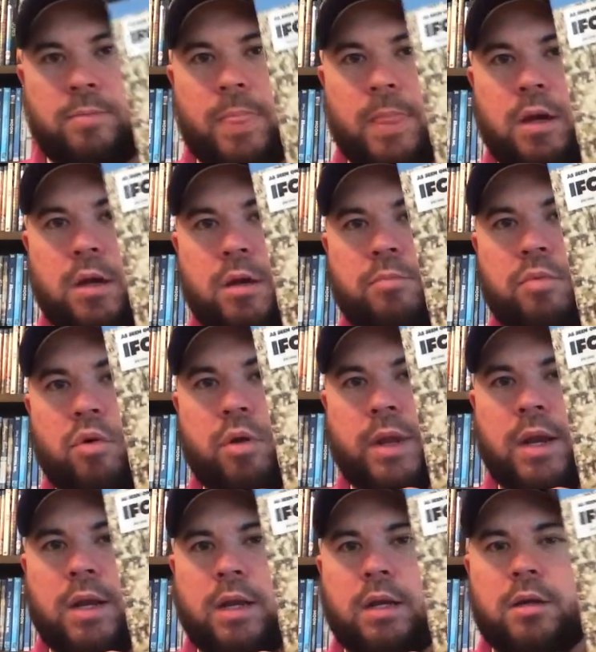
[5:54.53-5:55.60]

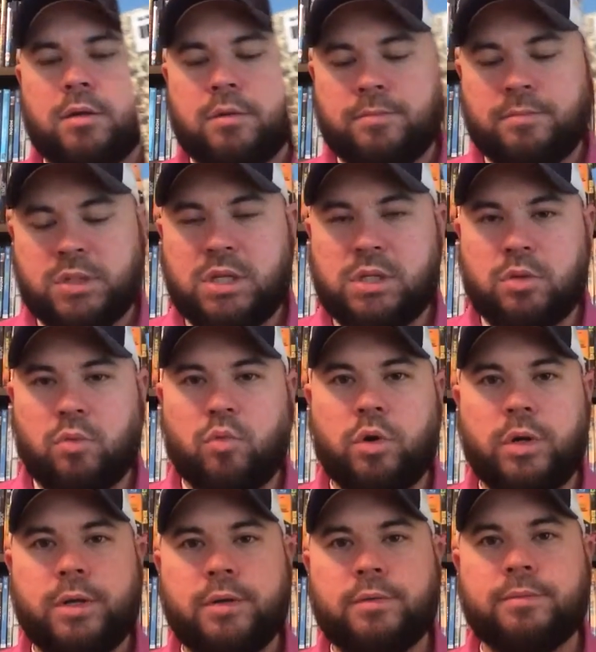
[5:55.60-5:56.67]
Portlandia Season
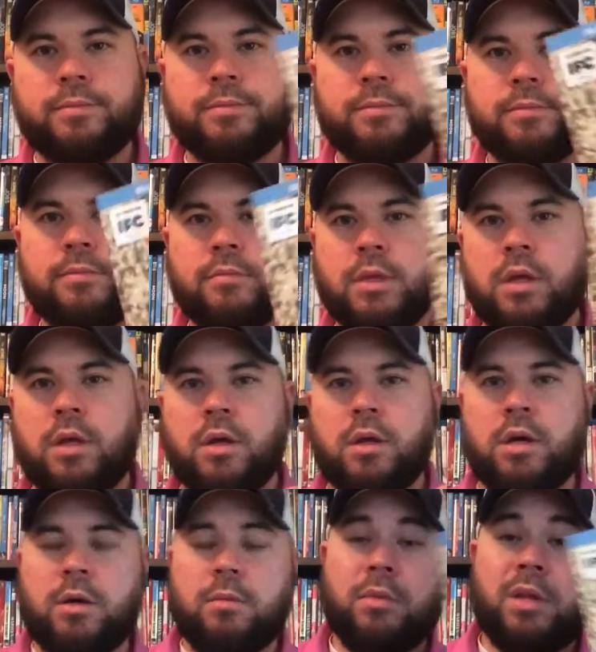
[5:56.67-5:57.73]
1.
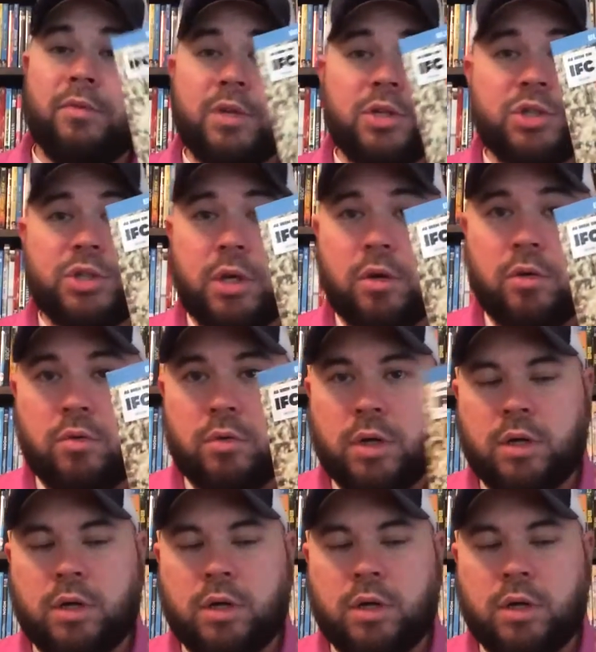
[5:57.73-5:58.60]
Love this show.